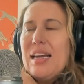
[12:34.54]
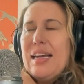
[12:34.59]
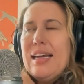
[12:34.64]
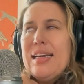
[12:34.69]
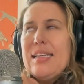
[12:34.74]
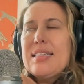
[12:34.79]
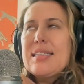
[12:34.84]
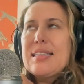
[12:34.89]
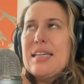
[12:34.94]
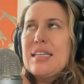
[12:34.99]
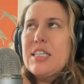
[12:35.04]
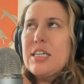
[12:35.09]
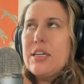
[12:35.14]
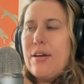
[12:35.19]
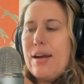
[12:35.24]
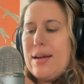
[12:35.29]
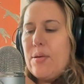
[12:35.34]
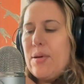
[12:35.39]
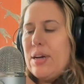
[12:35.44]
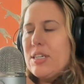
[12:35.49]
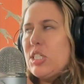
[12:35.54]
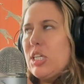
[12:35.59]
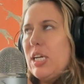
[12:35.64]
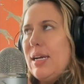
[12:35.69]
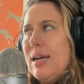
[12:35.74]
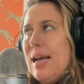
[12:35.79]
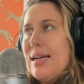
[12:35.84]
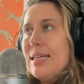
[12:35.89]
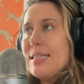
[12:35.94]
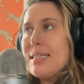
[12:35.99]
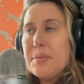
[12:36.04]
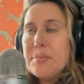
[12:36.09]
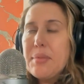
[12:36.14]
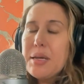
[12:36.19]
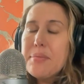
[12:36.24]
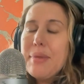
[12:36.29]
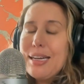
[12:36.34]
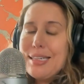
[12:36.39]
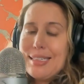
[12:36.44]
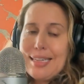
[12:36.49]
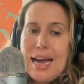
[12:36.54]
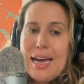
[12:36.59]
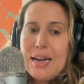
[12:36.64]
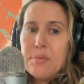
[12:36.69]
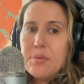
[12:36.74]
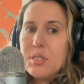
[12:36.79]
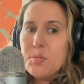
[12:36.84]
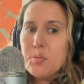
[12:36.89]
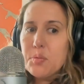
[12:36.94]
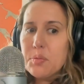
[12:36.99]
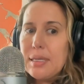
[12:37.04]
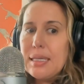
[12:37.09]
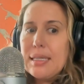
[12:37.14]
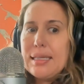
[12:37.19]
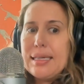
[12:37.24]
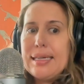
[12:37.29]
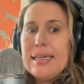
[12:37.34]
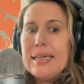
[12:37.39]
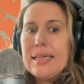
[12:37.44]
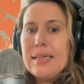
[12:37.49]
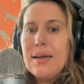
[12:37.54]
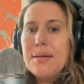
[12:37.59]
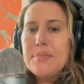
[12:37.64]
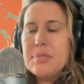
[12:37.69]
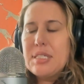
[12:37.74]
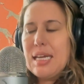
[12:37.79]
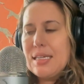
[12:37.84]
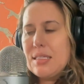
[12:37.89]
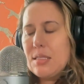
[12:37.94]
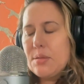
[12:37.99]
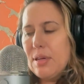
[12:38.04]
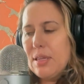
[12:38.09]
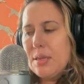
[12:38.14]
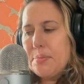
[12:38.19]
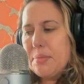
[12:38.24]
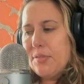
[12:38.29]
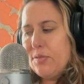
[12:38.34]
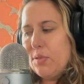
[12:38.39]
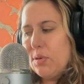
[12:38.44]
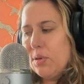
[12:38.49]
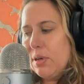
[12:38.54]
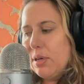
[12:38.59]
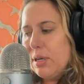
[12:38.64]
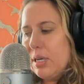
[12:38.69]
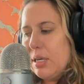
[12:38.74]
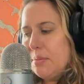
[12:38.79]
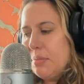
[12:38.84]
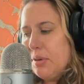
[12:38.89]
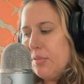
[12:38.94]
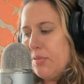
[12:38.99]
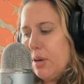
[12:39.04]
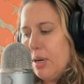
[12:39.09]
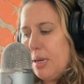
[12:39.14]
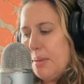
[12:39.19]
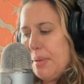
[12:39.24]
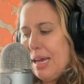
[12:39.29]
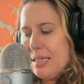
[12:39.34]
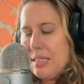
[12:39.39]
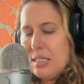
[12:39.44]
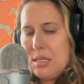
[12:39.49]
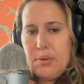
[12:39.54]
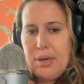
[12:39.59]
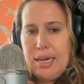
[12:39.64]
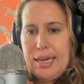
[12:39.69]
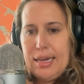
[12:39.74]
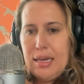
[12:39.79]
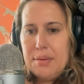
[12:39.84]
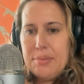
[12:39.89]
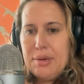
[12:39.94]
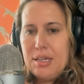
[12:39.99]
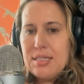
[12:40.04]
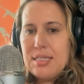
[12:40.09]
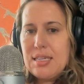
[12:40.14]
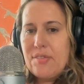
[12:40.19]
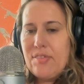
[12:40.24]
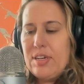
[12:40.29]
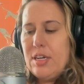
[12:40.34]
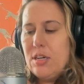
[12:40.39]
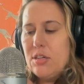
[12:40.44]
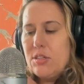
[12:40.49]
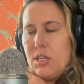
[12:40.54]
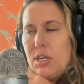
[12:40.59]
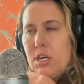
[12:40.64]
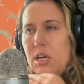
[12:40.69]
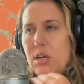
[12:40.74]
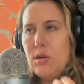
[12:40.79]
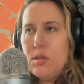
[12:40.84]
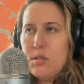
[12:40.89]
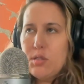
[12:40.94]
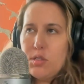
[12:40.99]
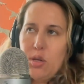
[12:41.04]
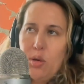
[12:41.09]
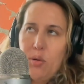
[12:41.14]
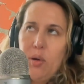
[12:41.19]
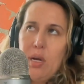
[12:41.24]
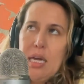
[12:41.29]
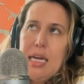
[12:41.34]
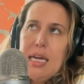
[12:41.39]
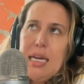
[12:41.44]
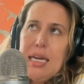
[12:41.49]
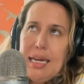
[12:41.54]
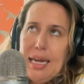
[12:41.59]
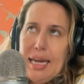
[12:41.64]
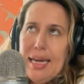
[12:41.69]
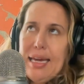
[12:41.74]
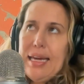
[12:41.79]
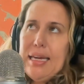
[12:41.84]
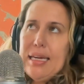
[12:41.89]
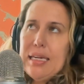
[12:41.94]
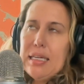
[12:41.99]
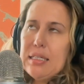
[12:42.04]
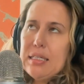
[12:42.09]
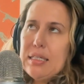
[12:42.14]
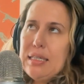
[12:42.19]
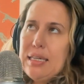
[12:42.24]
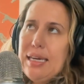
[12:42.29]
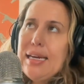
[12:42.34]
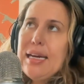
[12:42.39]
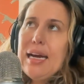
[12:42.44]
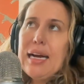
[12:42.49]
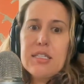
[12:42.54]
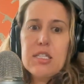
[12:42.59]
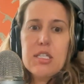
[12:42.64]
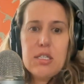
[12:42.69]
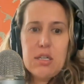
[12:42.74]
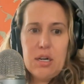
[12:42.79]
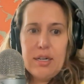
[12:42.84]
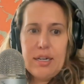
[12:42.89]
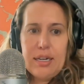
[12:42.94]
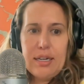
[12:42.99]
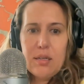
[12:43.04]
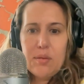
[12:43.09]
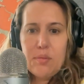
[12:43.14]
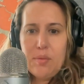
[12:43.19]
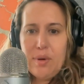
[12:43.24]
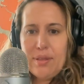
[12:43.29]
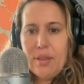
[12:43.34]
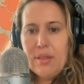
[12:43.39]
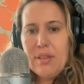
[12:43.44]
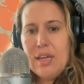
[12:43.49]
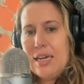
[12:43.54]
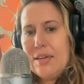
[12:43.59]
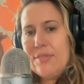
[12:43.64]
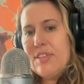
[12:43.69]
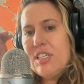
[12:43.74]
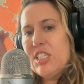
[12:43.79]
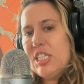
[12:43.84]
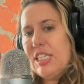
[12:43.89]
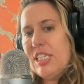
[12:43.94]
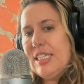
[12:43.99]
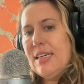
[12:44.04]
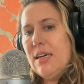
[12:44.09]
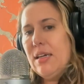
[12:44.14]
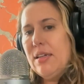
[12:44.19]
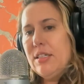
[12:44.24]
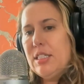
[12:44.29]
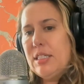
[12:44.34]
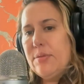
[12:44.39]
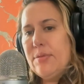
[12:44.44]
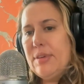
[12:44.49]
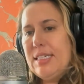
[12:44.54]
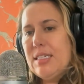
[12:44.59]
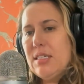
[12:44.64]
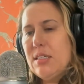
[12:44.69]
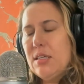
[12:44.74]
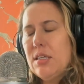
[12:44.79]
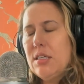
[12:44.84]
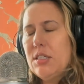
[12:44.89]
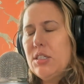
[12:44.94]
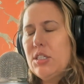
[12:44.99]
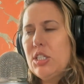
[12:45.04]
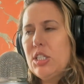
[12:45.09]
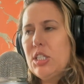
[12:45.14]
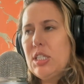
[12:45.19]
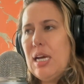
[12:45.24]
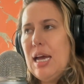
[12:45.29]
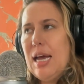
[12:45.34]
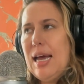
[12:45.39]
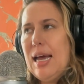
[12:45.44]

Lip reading: It's such a great question, and it's something my dad was really obsessed with before he passed away about 7 years ago. So he got started with a lot of the genealogy research.